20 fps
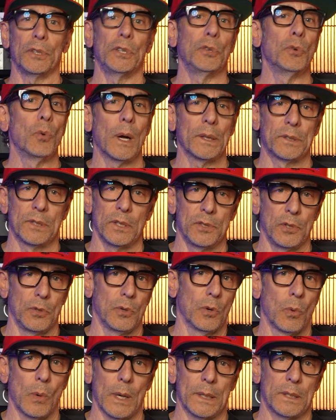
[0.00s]
you what to
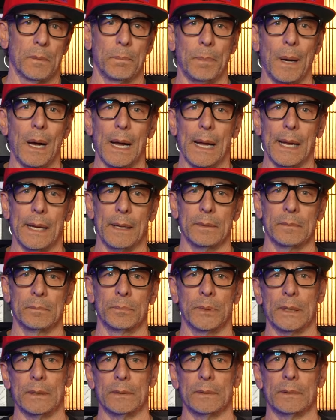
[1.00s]
do or what to buy?
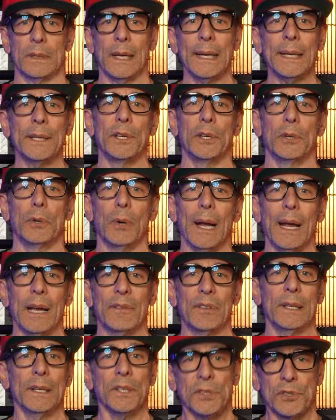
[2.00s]
But like you, I
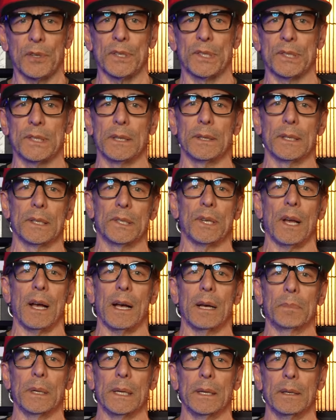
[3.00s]
have an interest in this
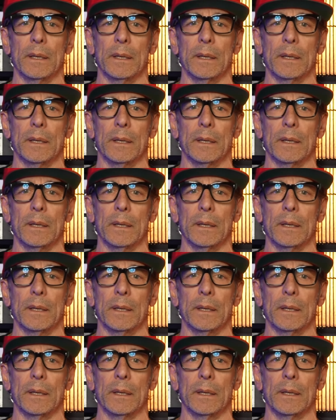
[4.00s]
hobby,